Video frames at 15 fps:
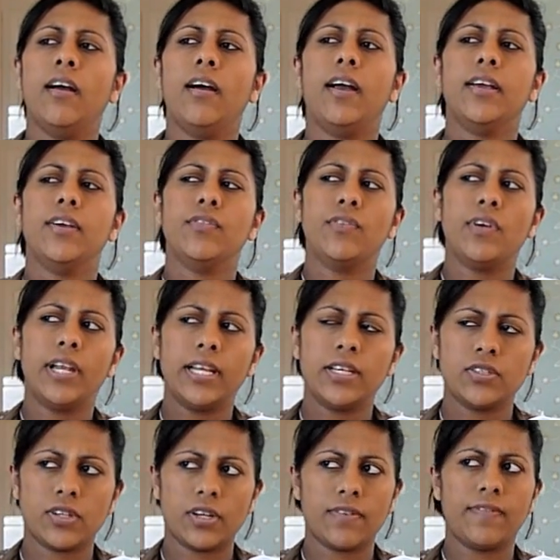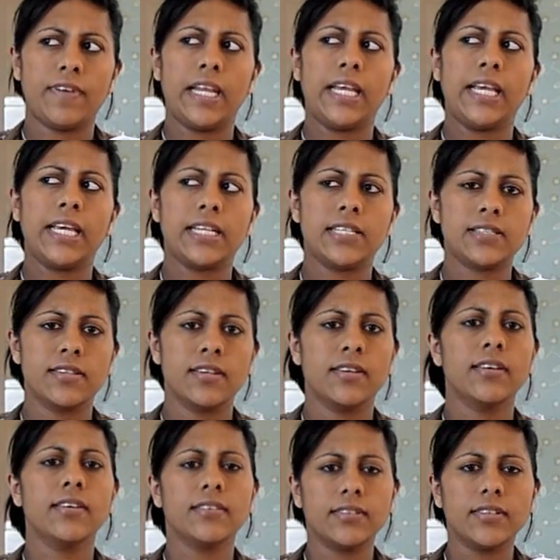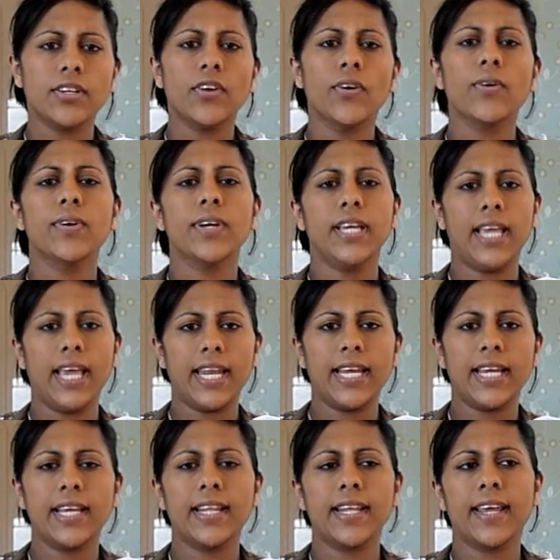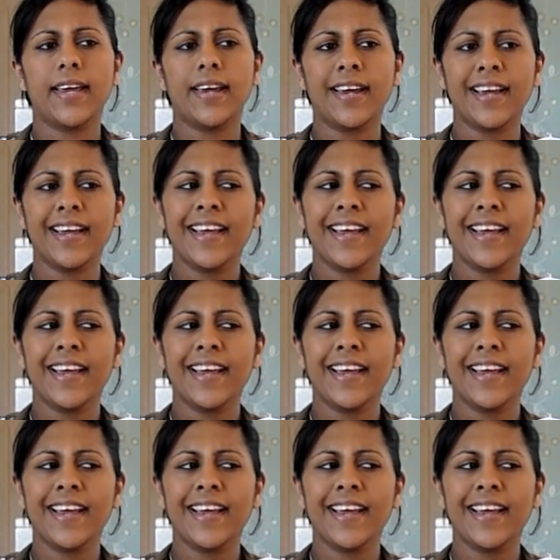I could really start feeling it, getting in there.